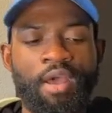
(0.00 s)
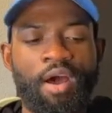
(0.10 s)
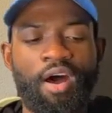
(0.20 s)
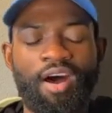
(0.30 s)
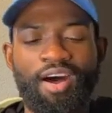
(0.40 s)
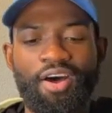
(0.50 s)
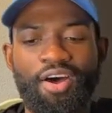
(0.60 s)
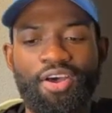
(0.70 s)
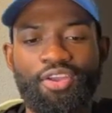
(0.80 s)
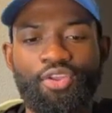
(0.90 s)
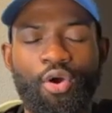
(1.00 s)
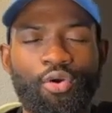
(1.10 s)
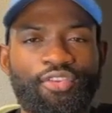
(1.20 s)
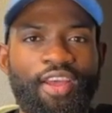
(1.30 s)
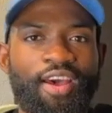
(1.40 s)
You
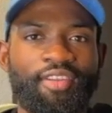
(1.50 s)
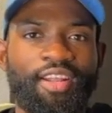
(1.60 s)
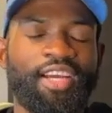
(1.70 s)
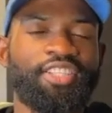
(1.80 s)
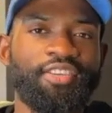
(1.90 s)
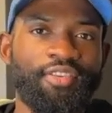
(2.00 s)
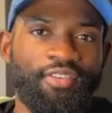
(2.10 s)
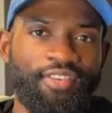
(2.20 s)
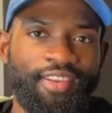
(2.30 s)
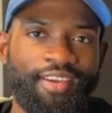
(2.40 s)
always have elections